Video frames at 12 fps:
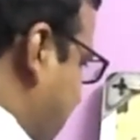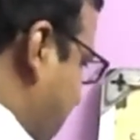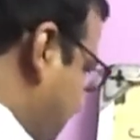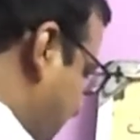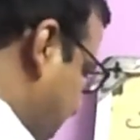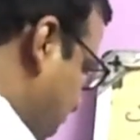
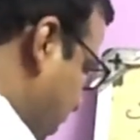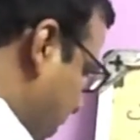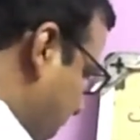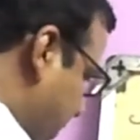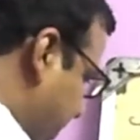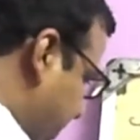Fw.
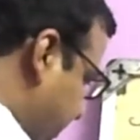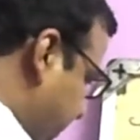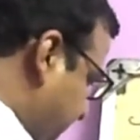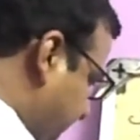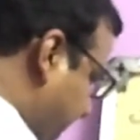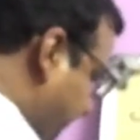
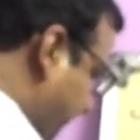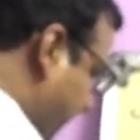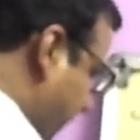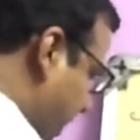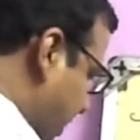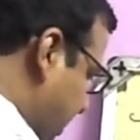
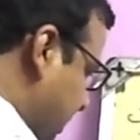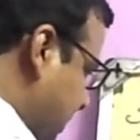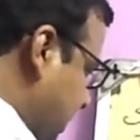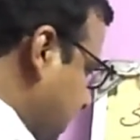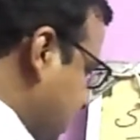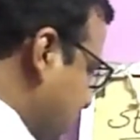This
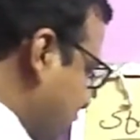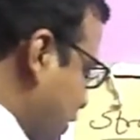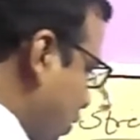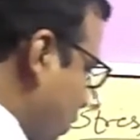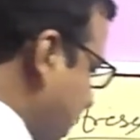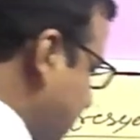is
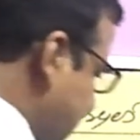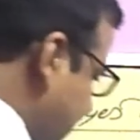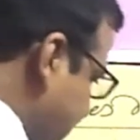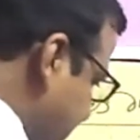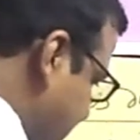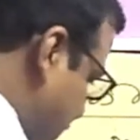stress
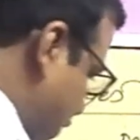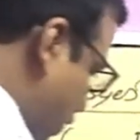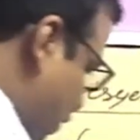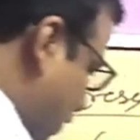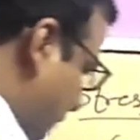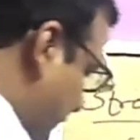is due to
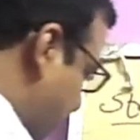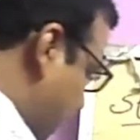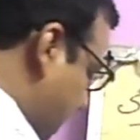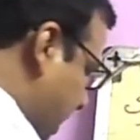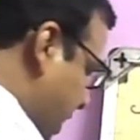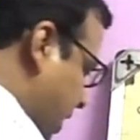the
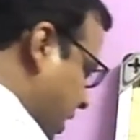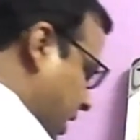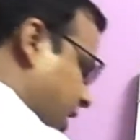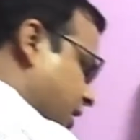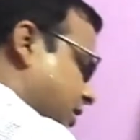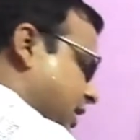
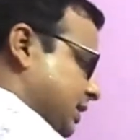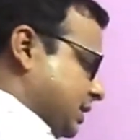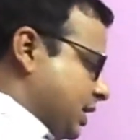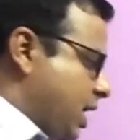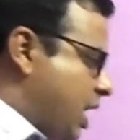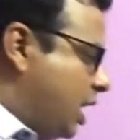this.
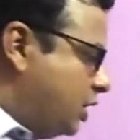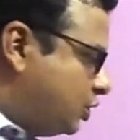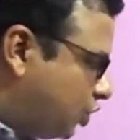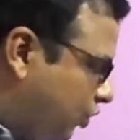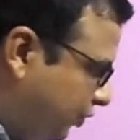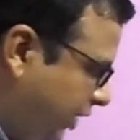
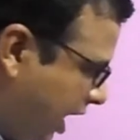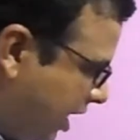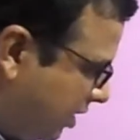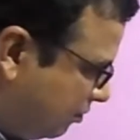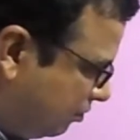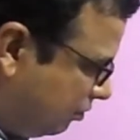So we
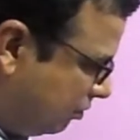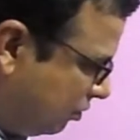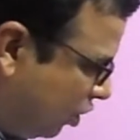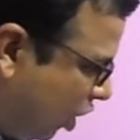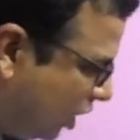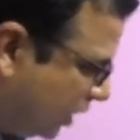have
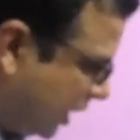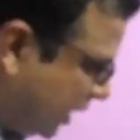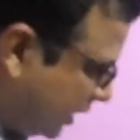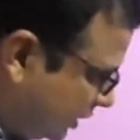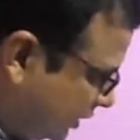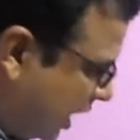got
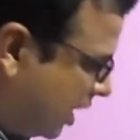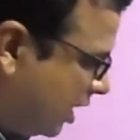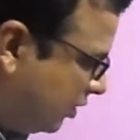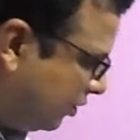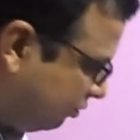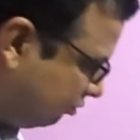it,
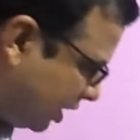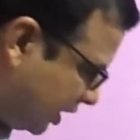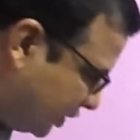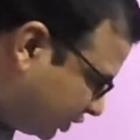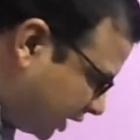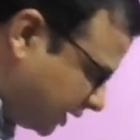the
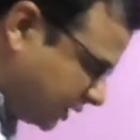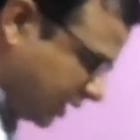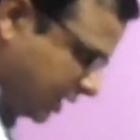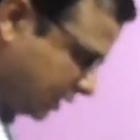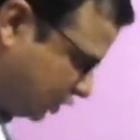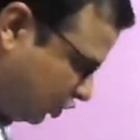
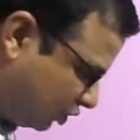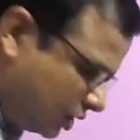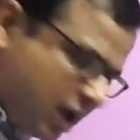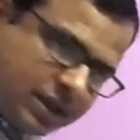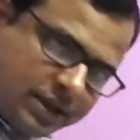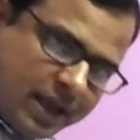stresses due to
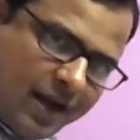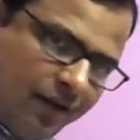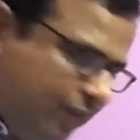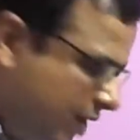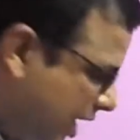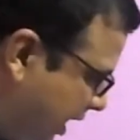the self
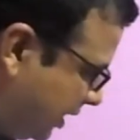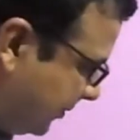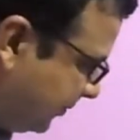weight,